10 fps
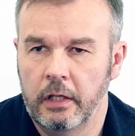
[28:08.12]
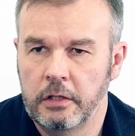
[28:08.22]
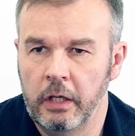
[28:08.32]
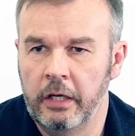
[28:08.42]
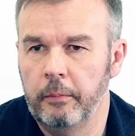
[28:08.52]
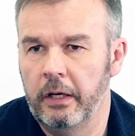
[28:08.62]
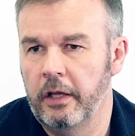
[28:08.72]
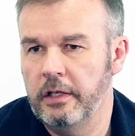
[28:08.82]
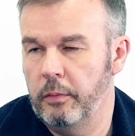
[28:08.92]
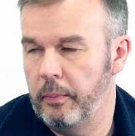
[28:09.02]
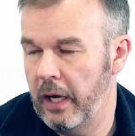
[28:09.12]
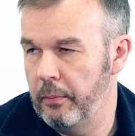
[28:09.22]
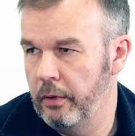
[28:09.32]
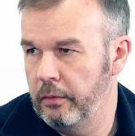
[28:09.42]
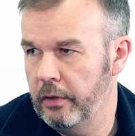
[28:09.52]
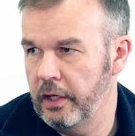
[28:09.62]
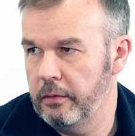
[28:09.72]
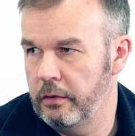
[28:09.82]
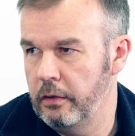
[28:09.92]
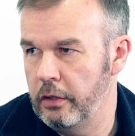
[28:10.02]
Okay. So a little bit like they did with PowerPoint,
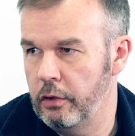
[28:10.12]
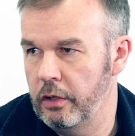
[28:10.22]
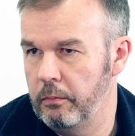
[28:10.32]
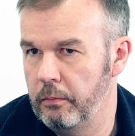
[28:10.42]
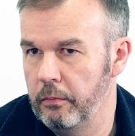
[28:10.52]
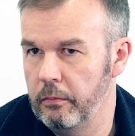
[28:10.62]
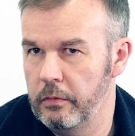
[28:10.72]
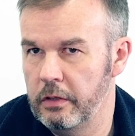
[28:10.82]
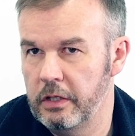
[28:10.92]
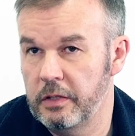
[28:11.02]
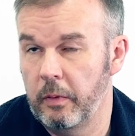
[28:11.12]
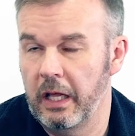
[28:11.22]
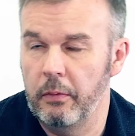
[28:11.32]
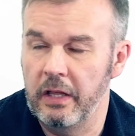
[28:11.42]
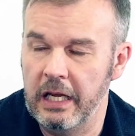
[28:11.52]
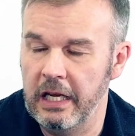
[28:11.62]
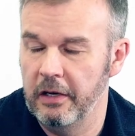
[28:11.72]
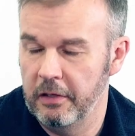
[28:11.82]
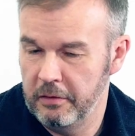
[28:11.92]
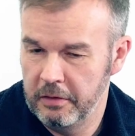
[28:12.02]
where you could display
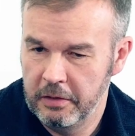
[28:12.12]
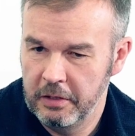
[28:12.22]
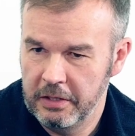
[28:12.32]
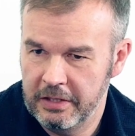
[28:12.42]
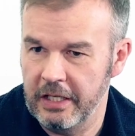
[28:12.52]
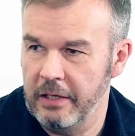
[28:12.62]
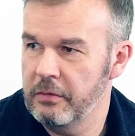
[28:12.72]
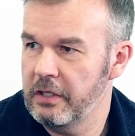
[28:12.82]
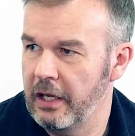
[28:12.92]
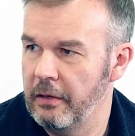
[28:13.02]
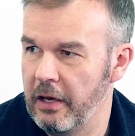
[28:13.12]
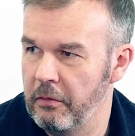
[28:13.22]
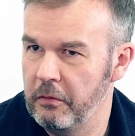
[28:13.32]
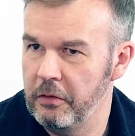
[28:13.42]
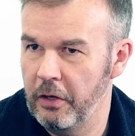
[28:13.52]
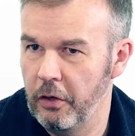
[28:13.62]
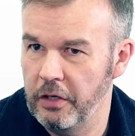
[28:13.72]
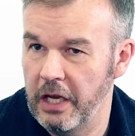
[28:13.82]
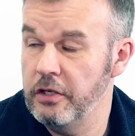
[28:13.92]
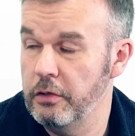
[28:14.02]
within Teams, and then
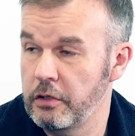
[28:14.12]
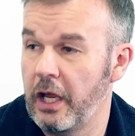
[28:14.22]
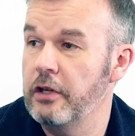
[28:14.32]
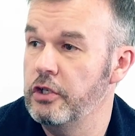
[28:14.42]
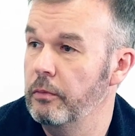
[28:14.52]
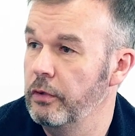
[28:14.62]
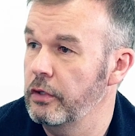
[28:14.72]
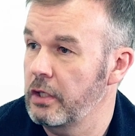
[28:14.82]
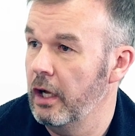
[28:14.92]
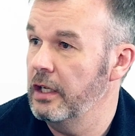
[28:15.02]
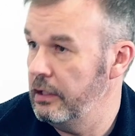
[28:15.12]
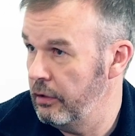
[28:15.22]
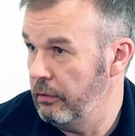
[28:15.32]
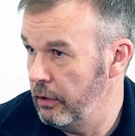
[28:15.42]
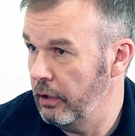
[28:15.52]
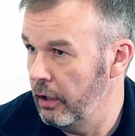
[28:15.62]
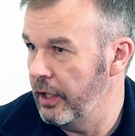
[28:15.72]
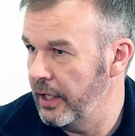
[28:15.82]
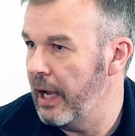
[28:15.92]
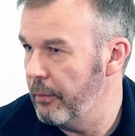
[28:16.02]
end users can jump through the slides. You can lock
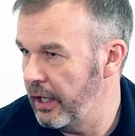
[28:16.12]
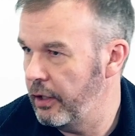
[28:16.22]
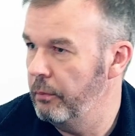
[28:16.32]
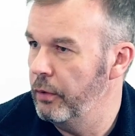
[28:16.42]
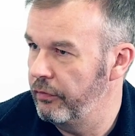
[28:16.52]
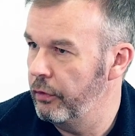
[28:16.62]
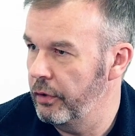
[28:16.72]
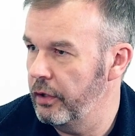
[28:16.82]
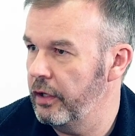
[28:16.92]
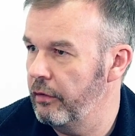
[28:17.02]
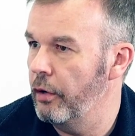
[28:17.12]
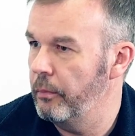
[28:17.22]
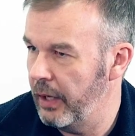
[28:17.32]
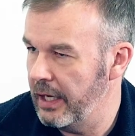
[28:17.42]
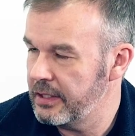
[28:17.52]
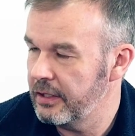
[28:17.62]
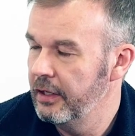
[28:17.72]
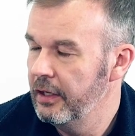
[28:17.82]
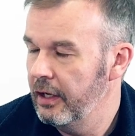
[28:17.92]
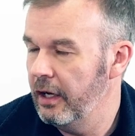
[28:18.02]
that down, but they could move forward at their own pace.
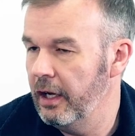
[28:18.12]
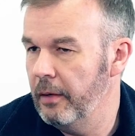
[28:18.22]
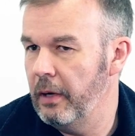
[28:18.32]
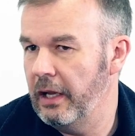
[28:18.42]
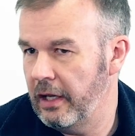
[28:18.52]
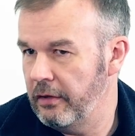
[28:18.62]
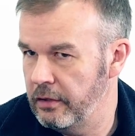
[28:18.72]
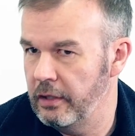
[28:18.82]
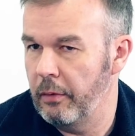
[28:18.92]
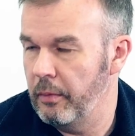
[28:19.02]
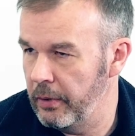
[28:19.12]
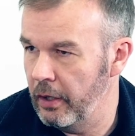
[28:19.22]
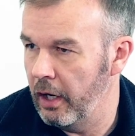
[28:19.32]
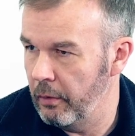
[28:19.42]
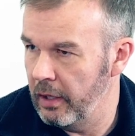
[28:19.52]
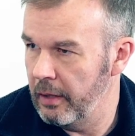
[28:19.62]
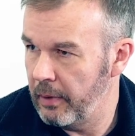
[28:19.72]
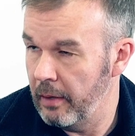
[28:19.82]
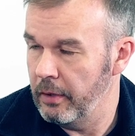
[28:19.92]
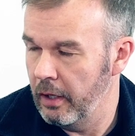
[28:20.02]
And now they're doing that with
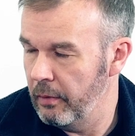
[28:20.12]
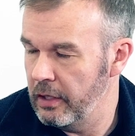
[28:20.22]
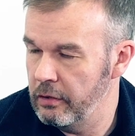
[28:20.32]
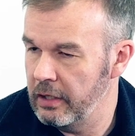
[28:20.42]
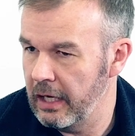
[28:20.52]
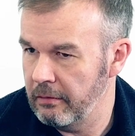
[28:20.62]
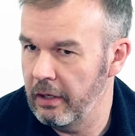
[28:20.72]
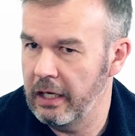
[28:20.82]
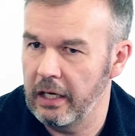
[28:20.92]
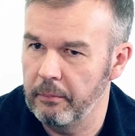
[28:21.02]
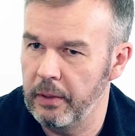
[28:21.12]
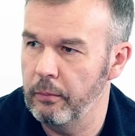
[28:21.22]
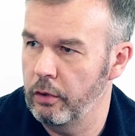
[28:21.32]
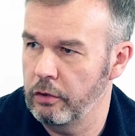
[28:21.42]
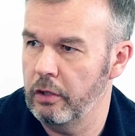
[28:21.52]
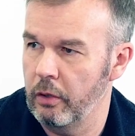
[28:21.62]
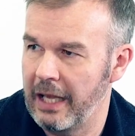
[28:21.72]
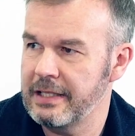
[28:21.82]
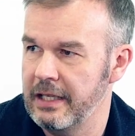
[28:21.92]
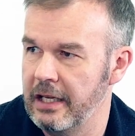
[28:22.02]
Power BI, where you get, again, a bit more control
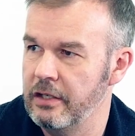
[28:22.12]
as the